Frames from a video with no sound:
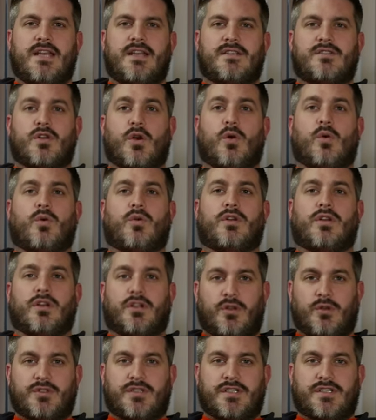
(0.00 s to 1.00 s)
So
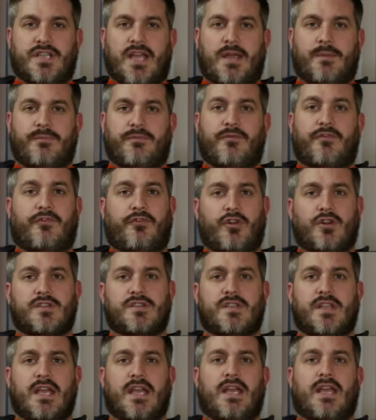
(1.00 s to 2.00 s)
conclusion time.
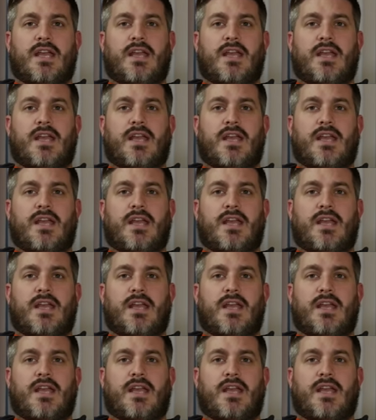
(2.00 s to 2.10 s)
First,